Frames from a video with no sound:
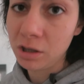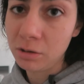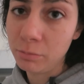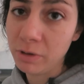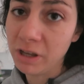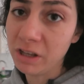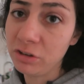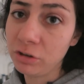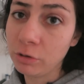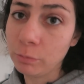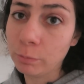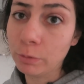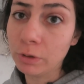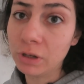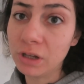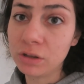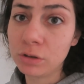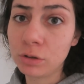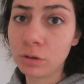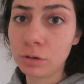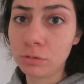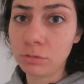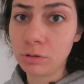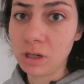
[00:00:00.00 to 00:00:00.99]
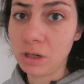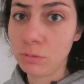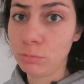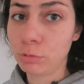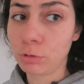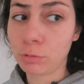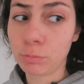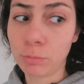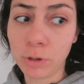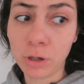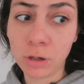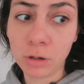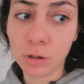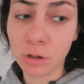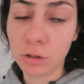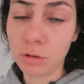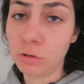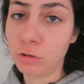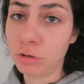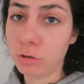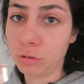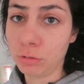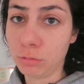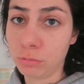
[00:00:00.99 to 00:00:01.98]
The magic bullet already broke my
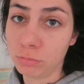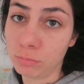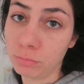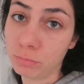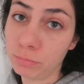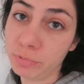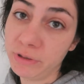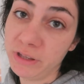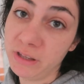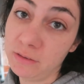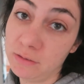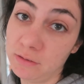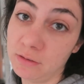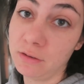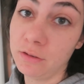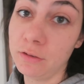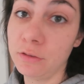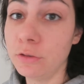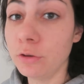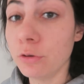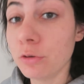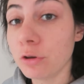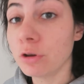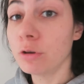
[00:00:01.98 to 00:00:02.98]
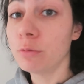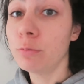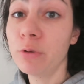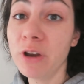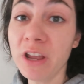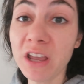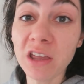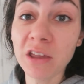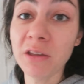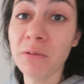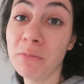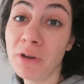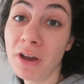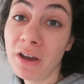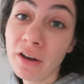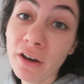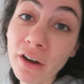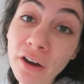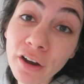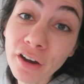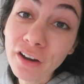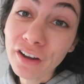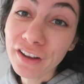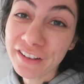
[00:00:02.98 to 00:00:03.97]
heart, so please don't go breaking my
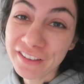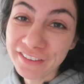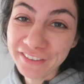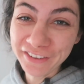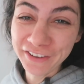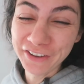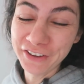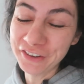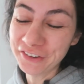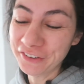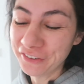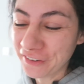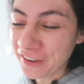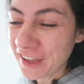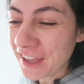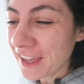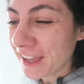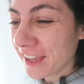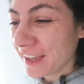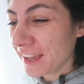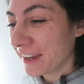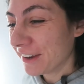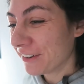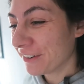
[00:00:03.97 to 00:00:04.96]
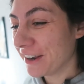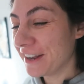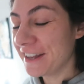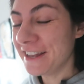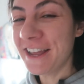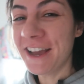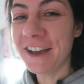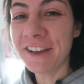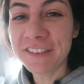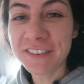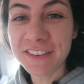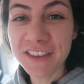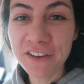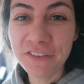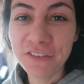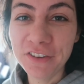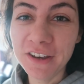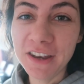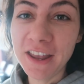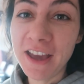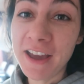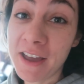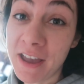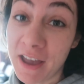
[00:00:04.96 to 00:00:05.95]
heart too. right now,
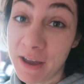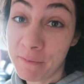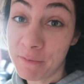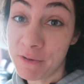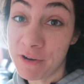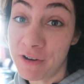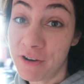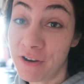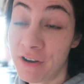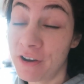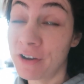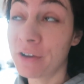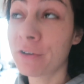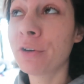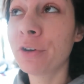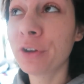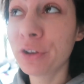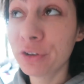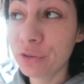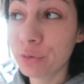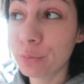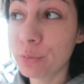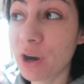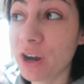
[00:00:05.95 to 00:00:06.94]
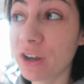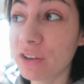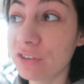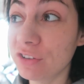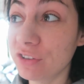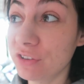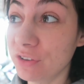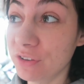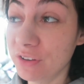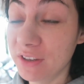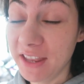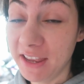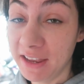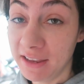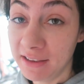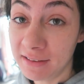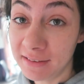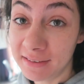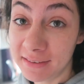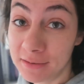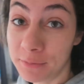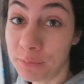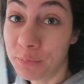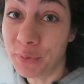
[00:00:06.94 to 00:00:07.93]
Steph and I are going to watch
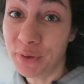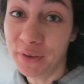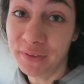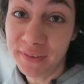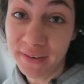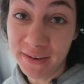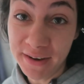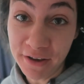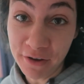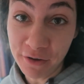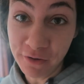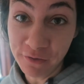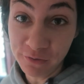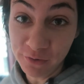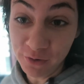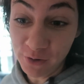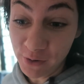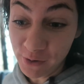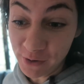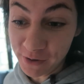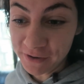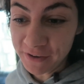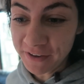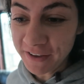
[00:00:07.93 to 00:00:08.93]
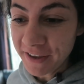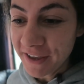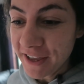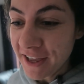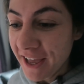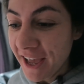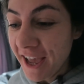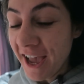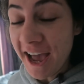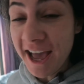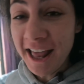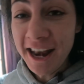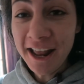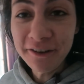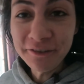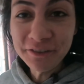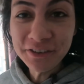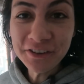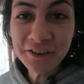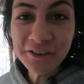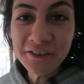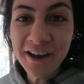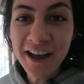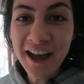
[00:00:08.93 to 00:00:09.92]
today's Pantanal vlog, and I'm
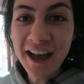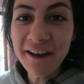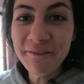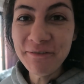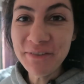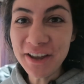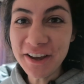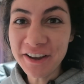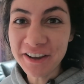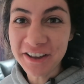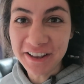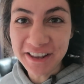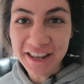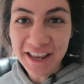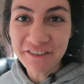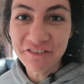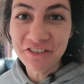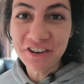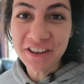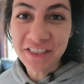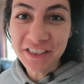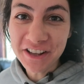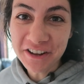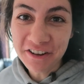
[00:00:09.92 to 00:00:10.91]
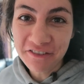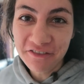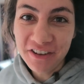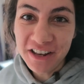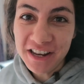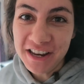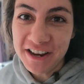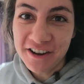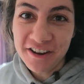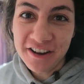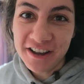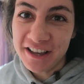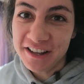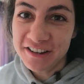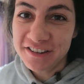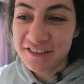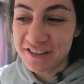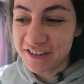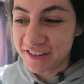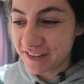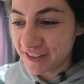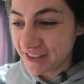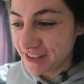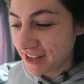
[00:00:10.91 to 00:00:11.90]
so happy I got everything on video. I can
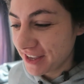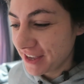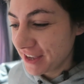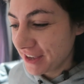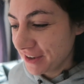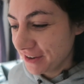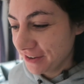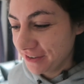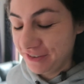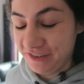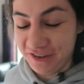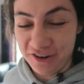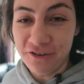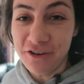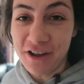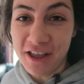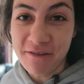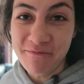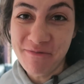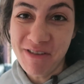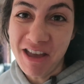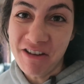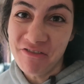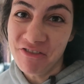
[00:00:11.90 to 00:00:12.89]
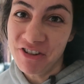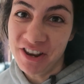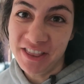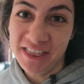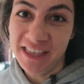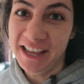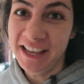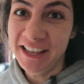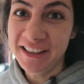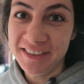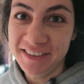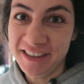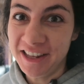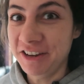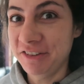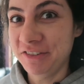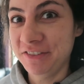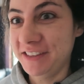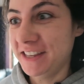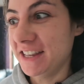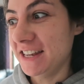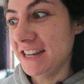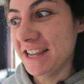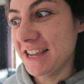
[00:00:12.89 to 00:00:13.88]
just show him everything instead
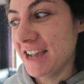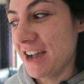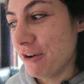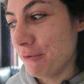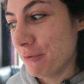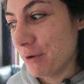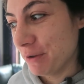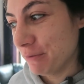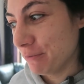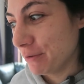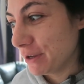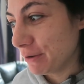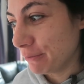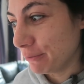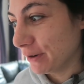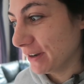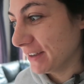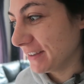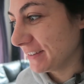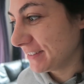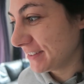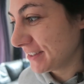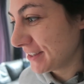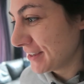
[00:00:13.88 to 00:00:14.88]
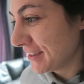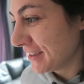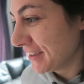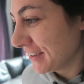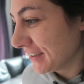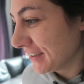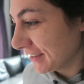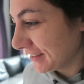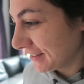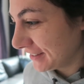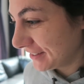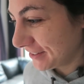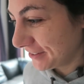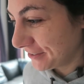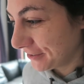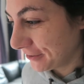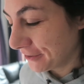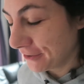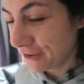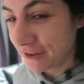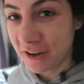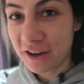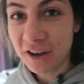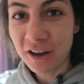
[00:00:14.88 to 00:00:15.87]
of telling how my week was.
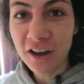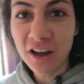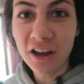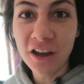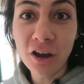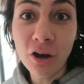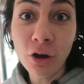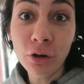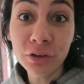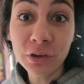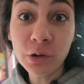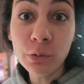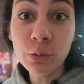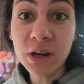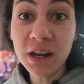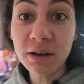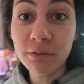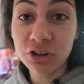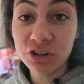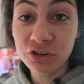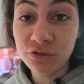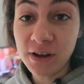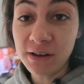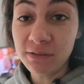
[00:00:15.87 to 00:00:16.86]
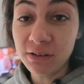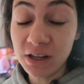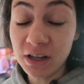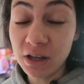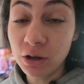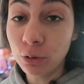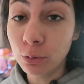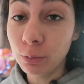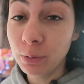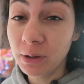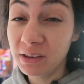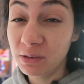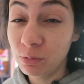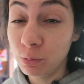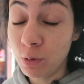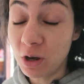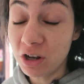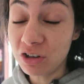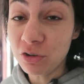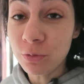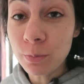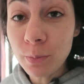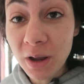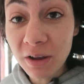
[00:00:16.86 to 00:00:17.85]
So uh, also when I was traveling he always
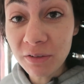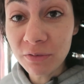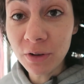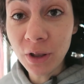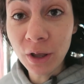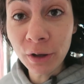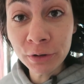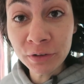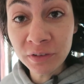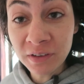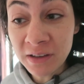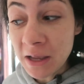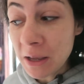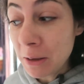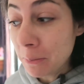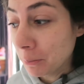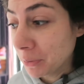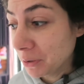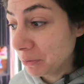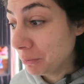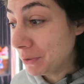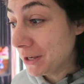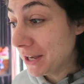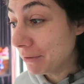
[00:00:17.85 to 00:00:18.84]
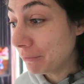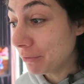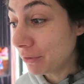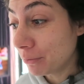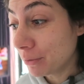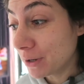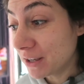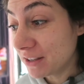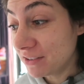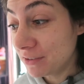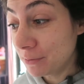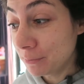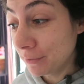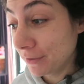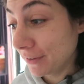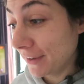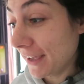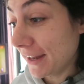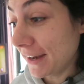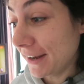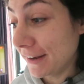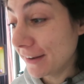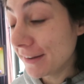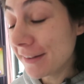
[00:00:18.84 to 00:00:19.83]
watched my vlogs but we never watched them
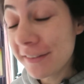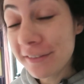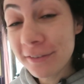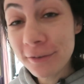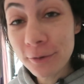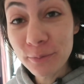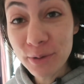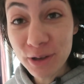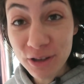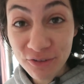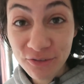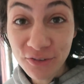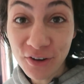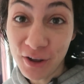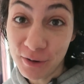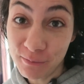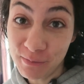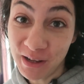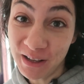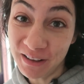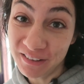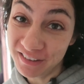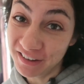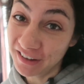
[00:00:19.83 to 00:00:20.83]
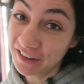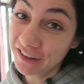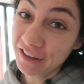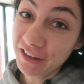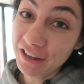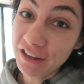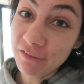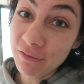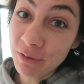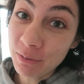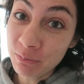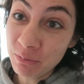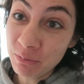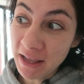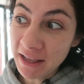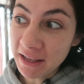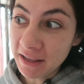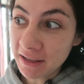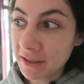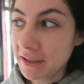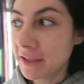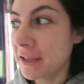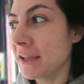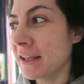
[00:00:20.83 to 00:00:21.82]
together and it's so much fun because I can give
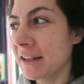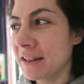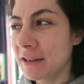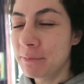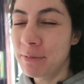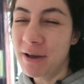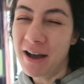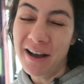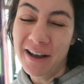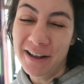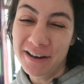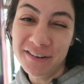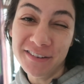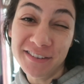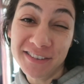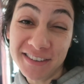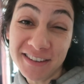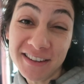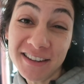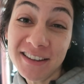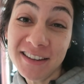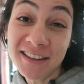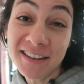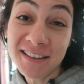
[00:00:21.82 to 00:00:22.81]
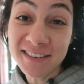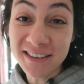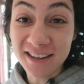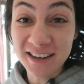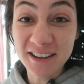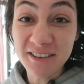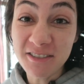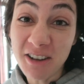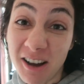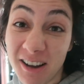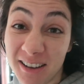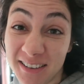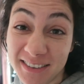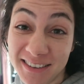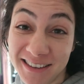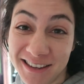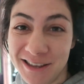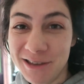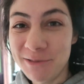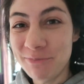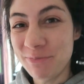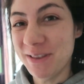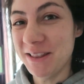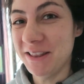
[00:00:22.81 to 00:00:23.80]
like the behind the scenes and the
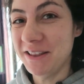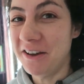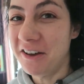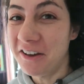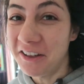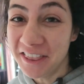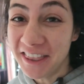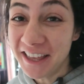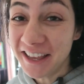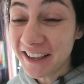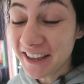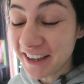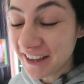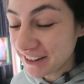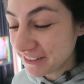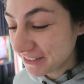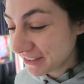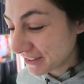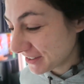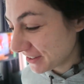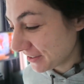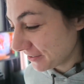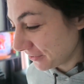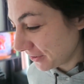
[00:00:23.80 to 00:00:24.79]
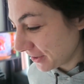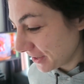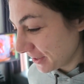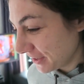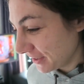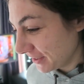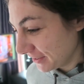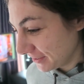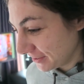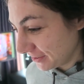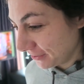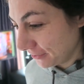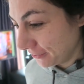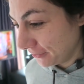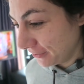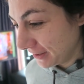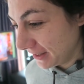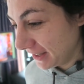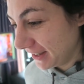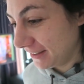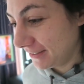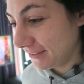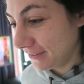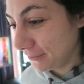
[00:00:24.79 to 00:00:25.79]
gossip and all that kind of stuff so
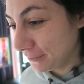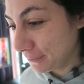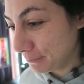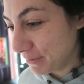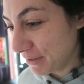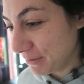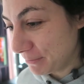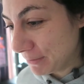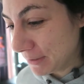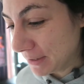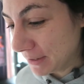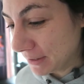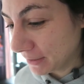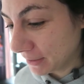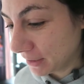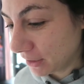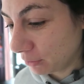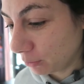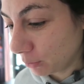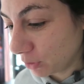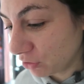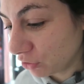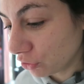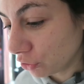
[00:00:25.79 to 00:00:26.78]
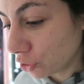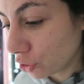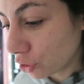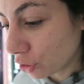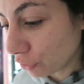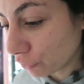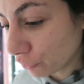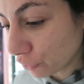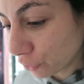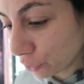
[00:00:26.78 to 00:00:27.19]
let's do it baby let's watch on your